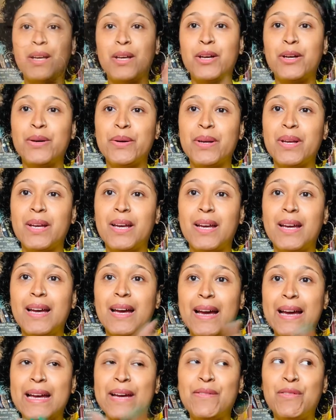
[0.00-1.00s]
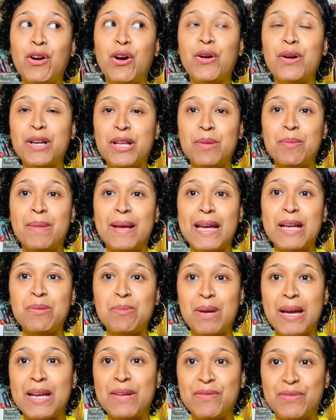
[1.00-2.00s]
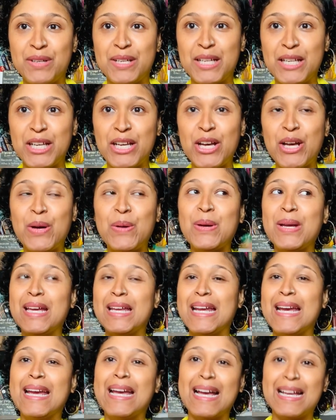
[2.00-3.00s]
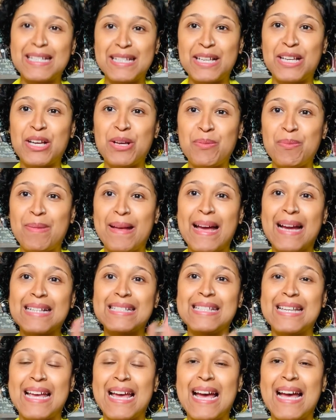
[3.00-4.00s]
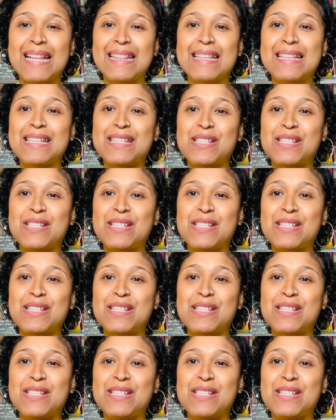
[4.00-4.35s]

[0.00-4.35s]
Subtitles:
Okay, I have already made my video and I had to come back to add this.